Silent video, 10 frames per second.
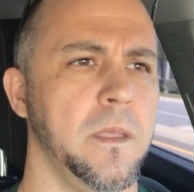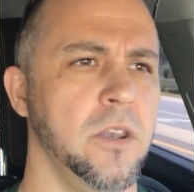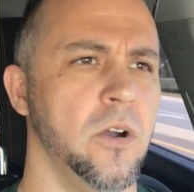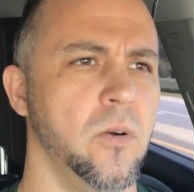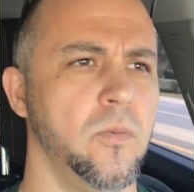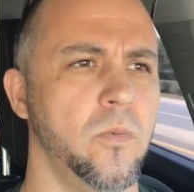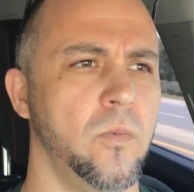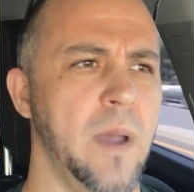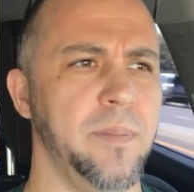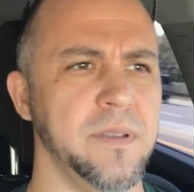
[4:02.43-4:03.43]

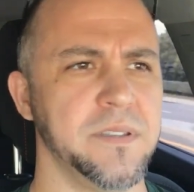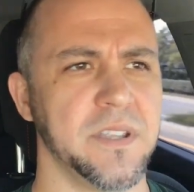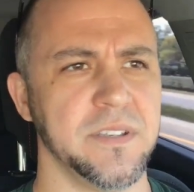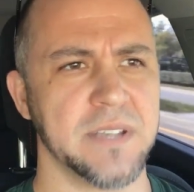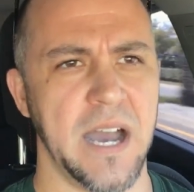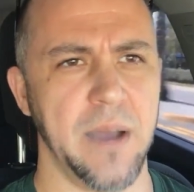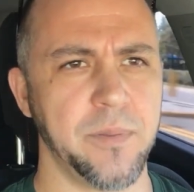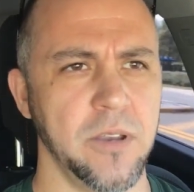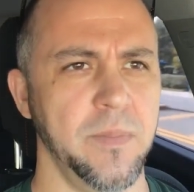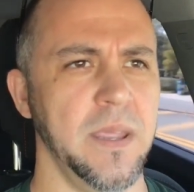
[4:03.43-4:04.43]
Weapons on the
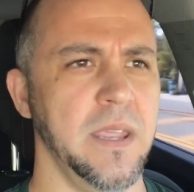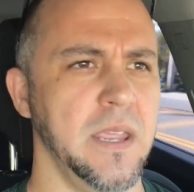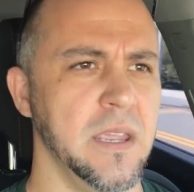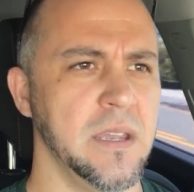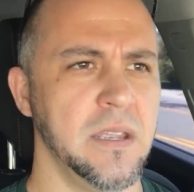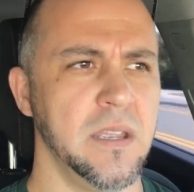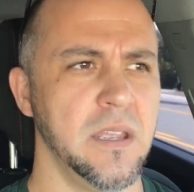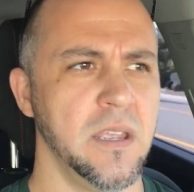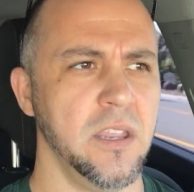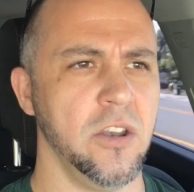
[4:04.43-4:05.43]
top could be,
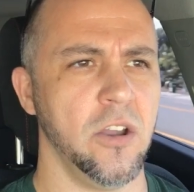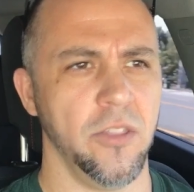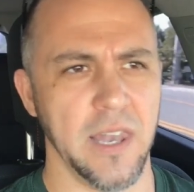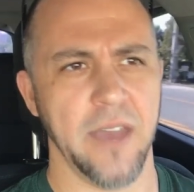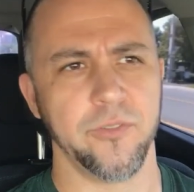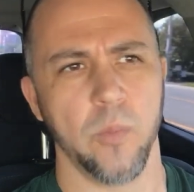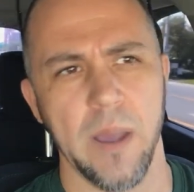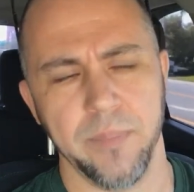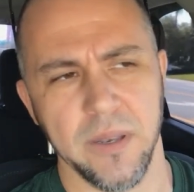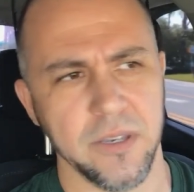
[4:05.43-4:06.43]
the left
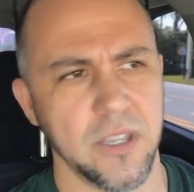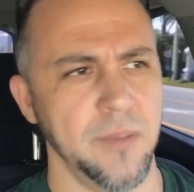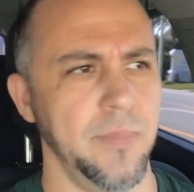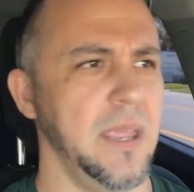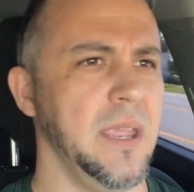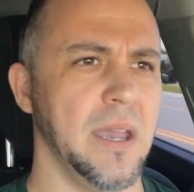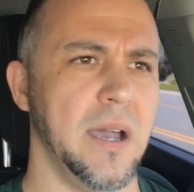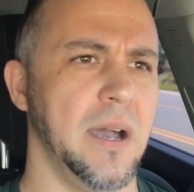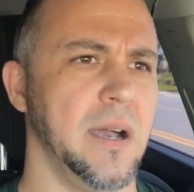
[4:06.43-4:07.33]
weapon can be